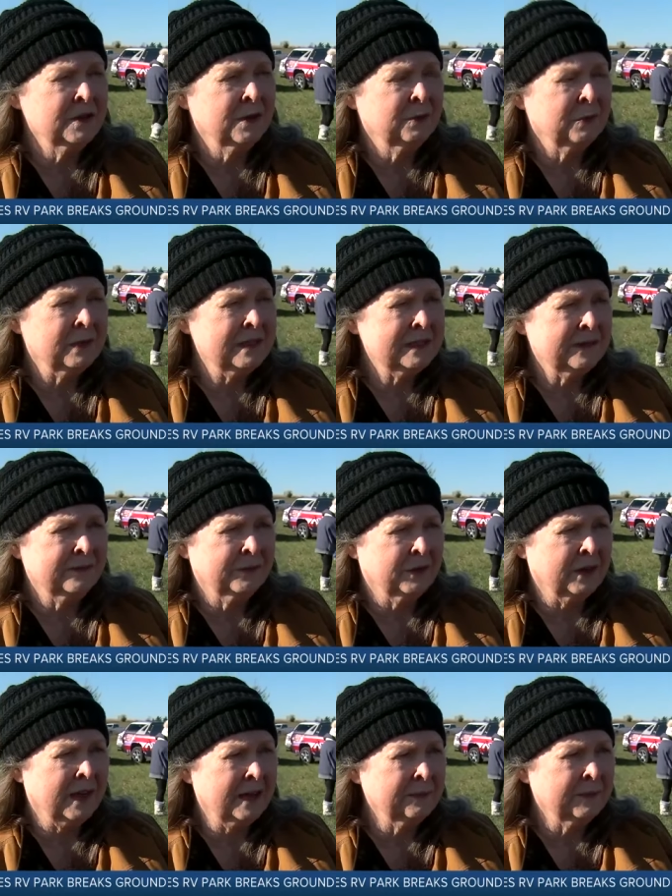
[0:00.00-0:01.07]
no reason for
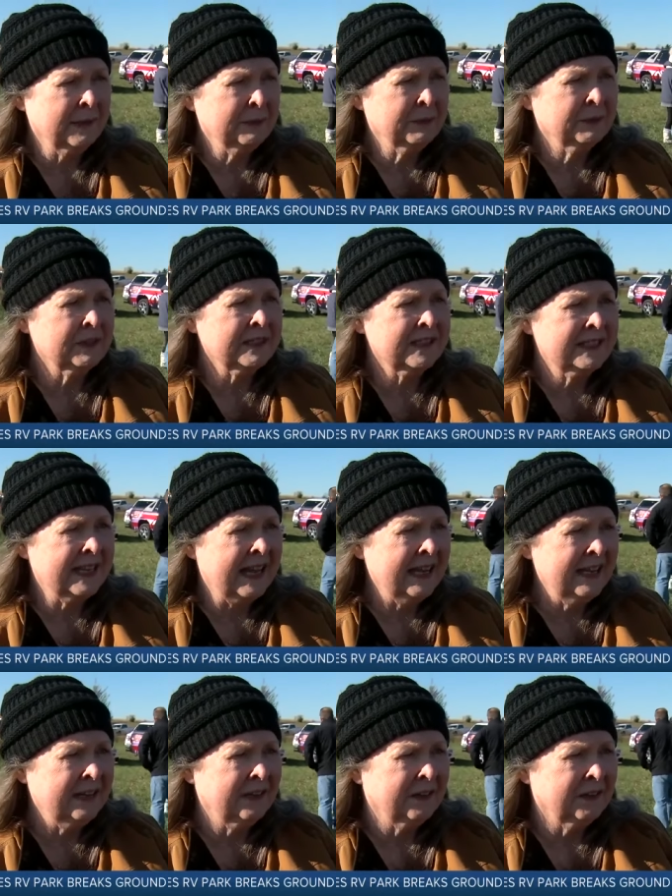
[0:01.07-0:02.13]
young people to stay
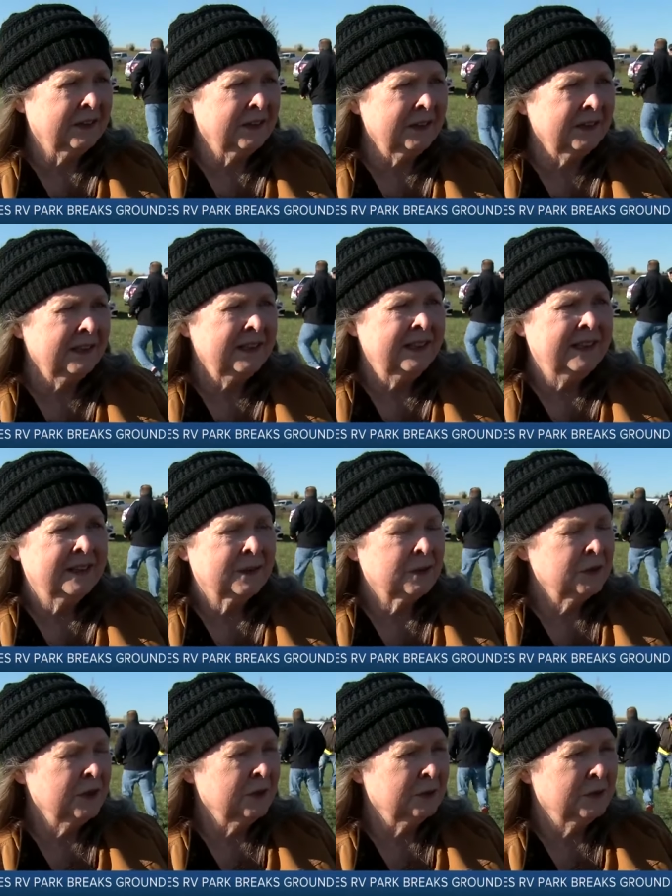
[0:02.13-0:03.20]
here.
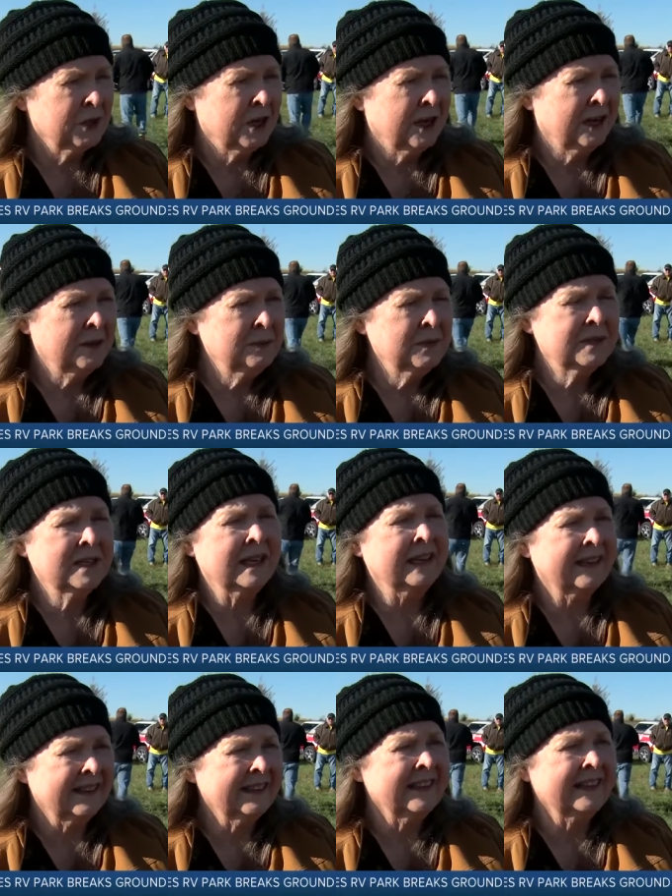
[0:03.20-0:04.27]
There's no jobs, and
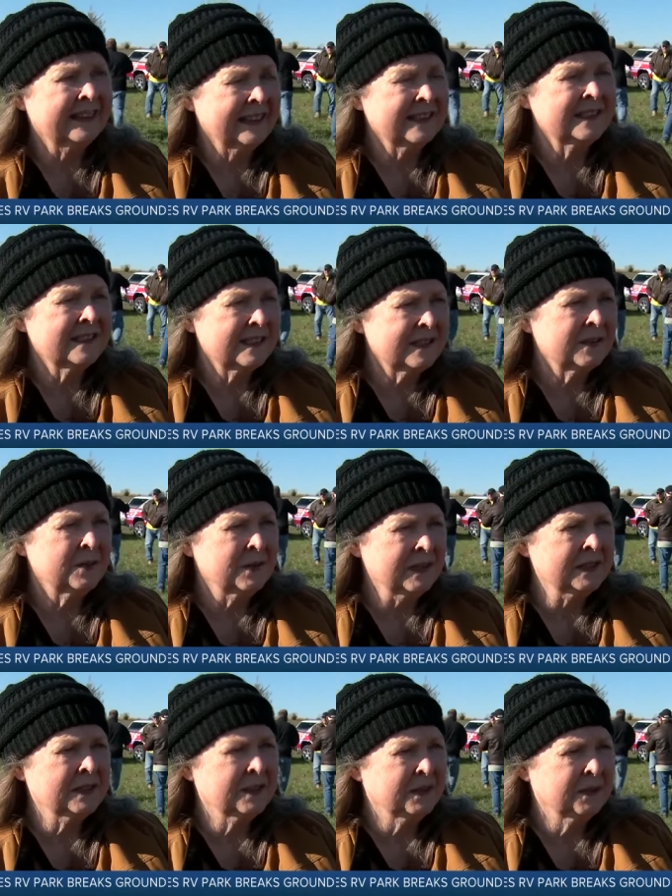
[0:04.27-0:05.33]
I think this is
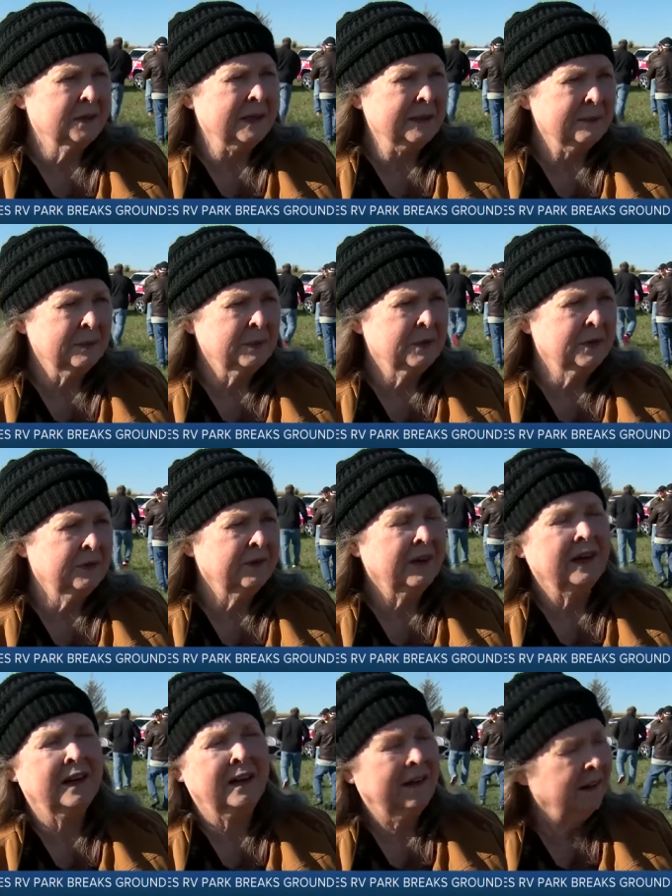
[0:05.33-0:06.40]
going to improve
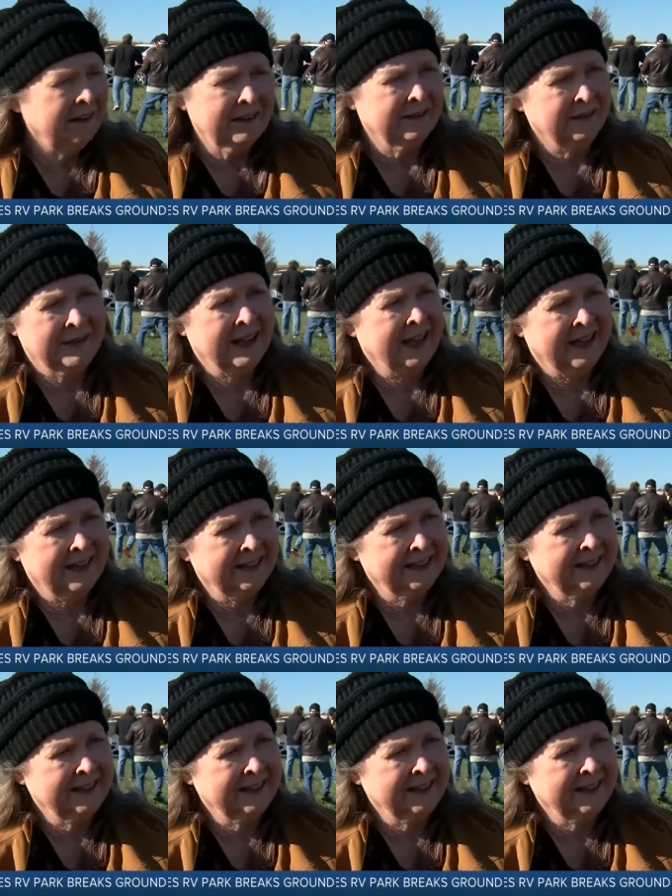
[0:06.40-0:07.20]
all of that.